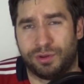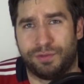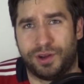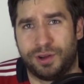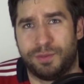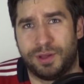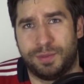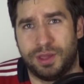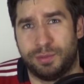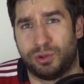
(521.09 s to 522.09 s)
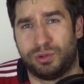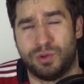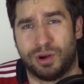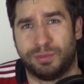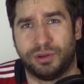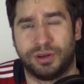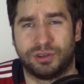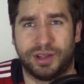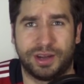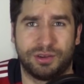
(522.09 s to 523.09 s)
they're funded by people who are
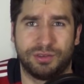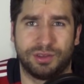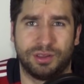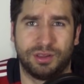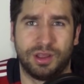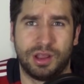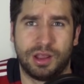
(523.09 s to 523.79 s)
political actors, and